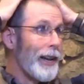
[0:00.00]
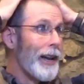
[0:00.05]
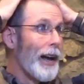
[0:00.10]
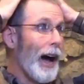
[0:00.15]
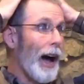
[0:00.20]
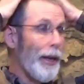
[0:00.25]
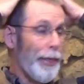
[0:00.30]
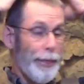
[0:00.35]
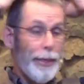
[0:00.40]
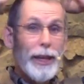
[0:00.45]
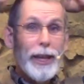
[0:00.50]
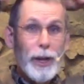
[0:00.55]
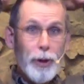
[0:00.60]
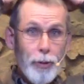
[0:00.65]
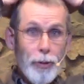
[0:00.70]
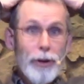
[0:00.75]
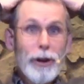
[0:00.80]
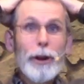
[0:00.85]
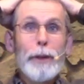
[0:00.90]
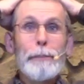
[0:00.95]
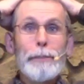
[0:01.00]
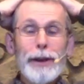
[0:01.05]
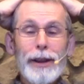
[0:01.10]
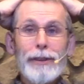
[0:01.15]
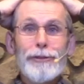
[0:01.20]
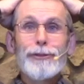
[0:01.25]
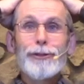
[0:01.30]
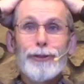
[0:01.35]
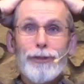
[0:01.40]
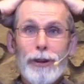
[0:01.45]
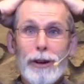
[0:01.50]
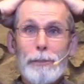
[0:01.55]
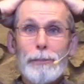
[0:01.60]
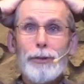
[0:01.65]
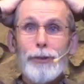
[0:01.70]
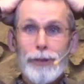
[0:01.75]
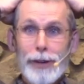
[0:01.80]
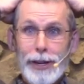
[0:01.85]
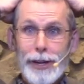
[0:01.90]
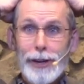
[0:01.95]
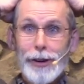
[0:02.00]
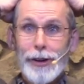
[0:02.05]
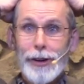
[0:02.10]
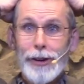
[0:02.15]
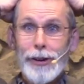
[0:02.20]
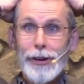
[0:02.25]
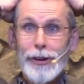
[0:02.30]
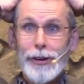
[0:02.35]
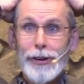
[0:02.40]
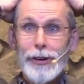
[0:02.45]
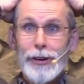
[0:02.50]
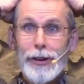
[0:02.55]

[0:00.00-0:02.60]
I think we're in a bit of trouble here.